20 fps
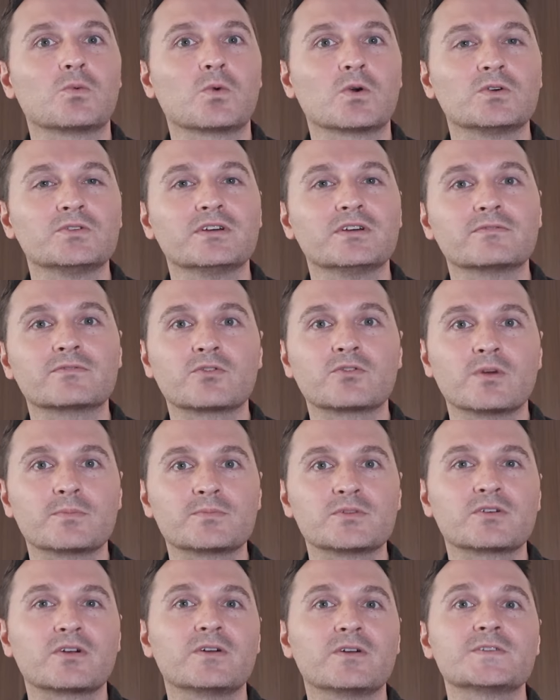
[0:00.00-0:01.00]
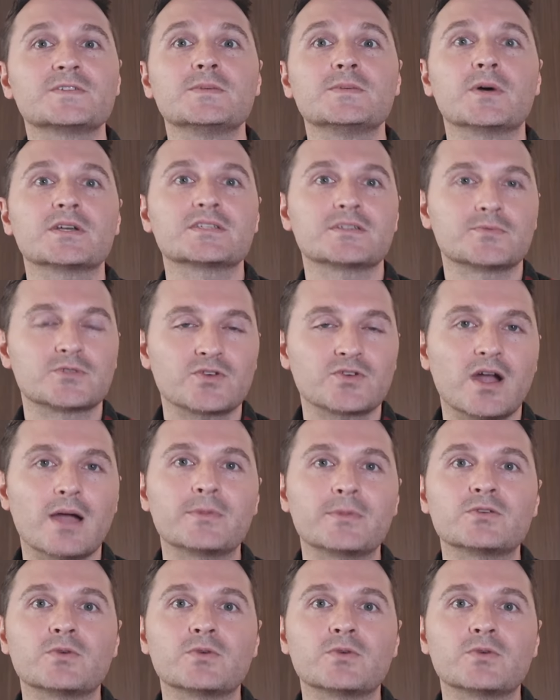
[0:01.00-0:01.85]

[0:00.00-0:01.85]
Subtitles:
world of cryptocurrency by subscribing